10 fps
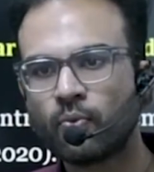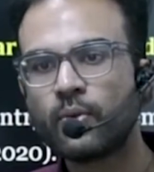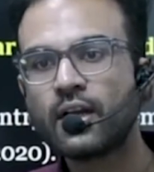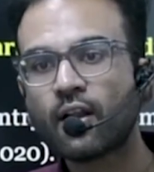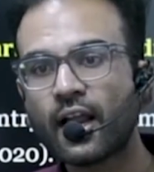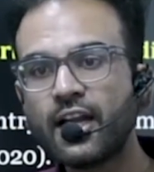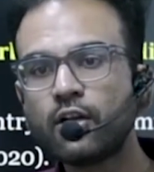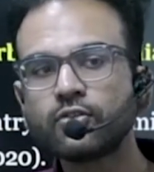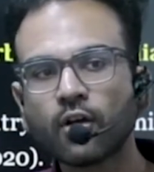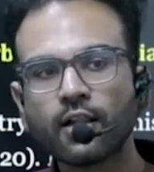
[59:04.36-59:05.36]
We are trying
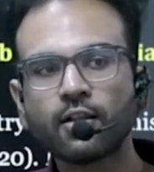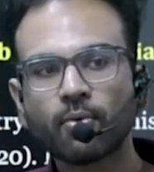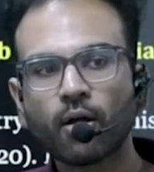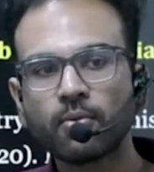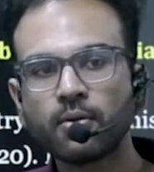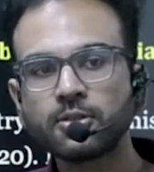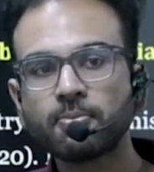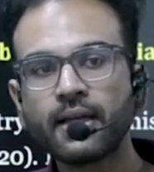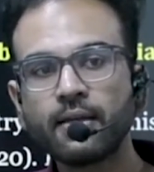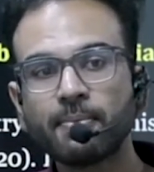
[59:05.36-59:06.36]
to solve the problems
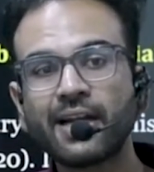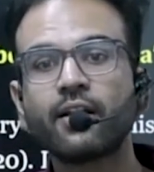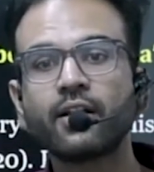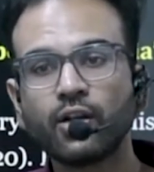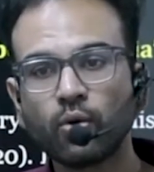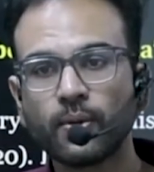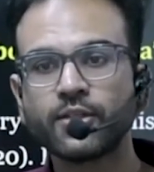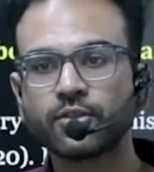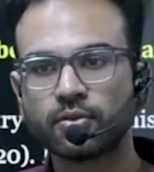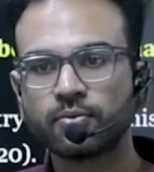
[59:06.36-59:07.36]
by better
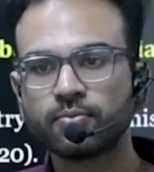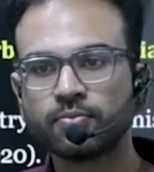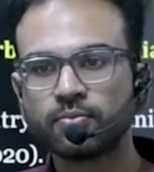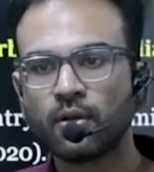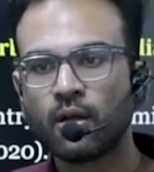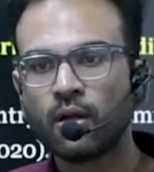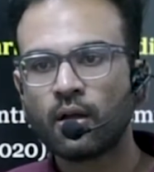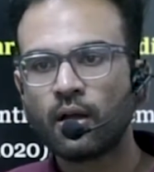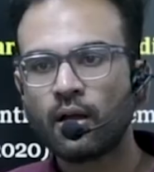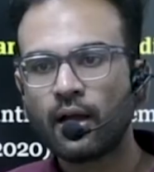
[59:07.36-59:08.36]
innovation.
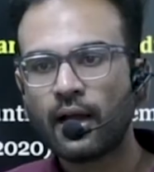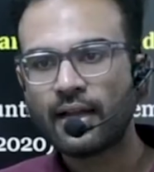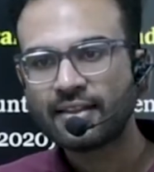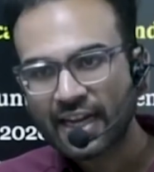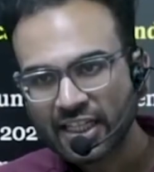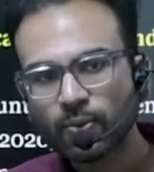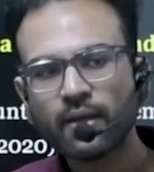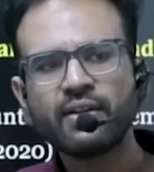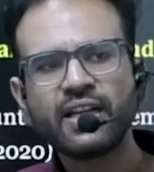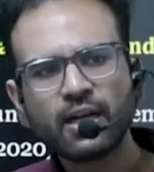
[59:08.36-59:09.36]
And that is
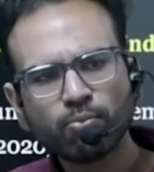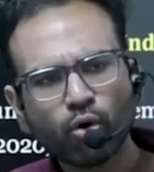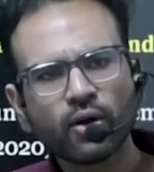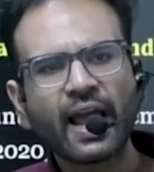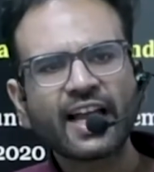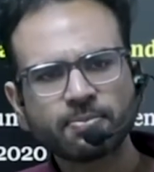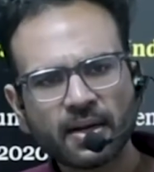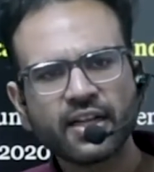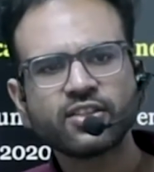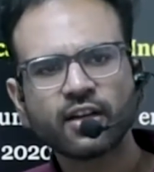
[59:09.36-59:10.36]
why we need more
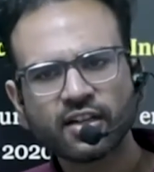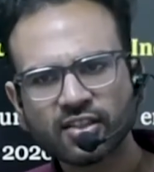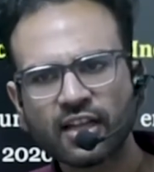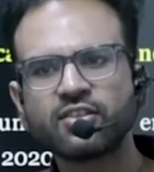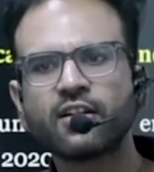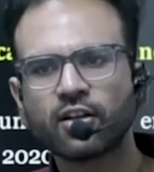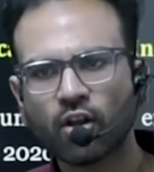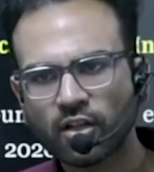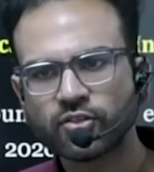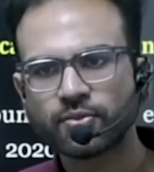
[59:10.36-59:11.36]
expenditure in science and
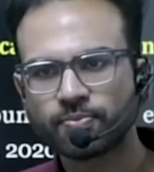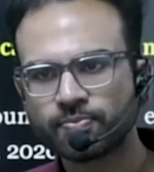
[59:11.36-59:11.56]
technology.